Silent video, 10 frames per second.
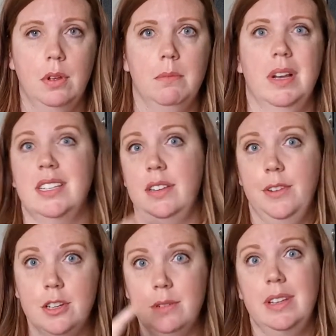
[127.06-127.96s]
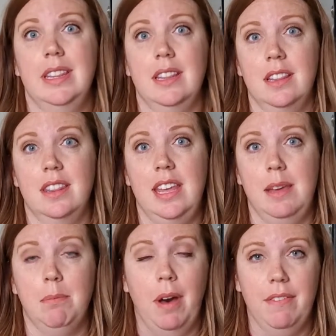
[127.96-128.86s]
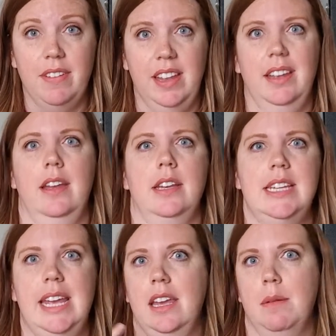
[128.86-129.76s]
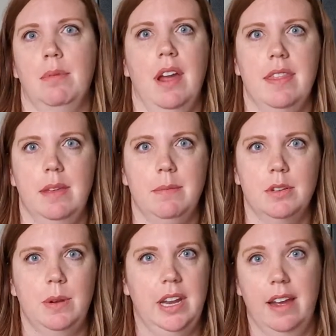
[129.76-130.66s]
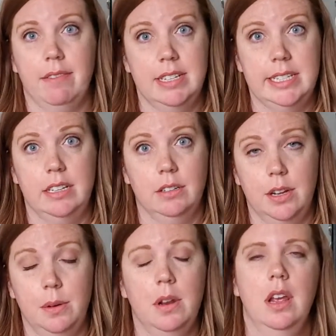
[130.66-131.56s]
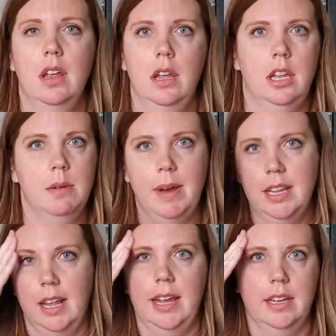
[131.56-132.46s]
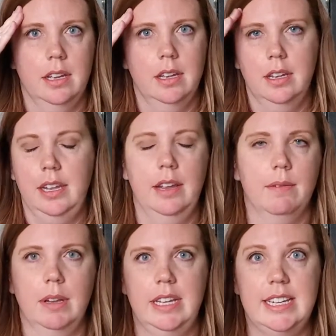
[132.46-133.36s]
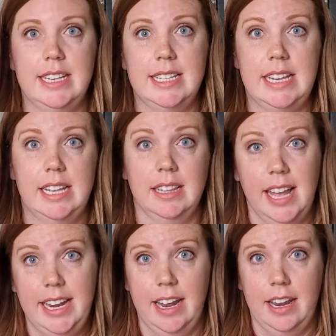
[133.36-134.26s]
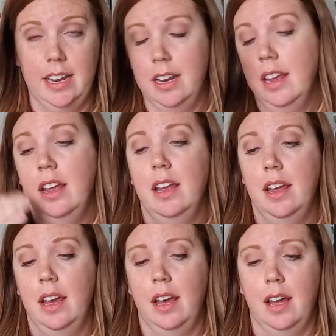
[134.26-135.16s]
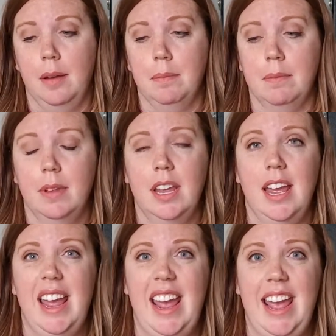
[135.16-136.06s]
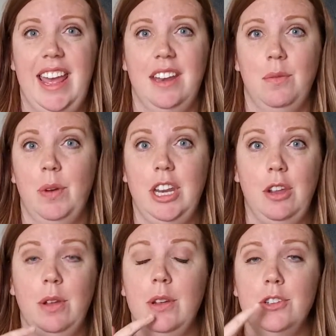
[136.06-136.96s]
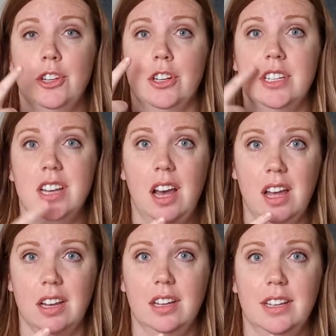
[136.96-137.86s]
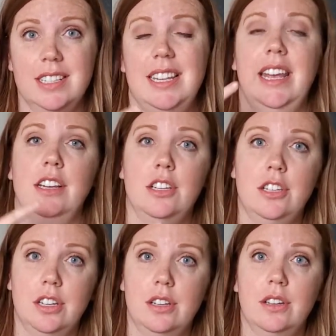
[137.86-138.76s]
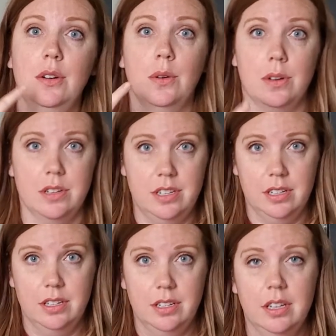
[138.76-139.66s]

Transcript: because if you're doing the puffing and taking a breath in between every single note, you might like get really dizzy and lightheaded. Um, and when you use your tongue saying t or d